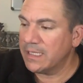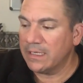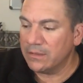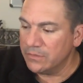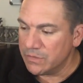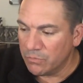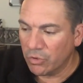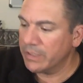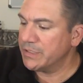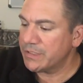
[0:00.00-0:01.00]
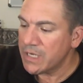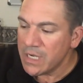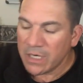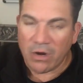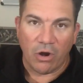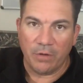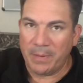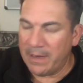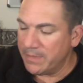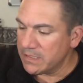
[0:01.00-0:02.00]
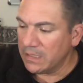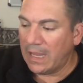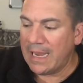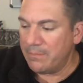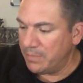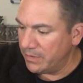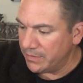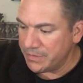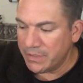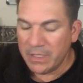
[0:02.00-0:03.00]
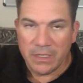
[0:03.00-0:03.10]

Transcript: That includes mortgages, car payments, light bills,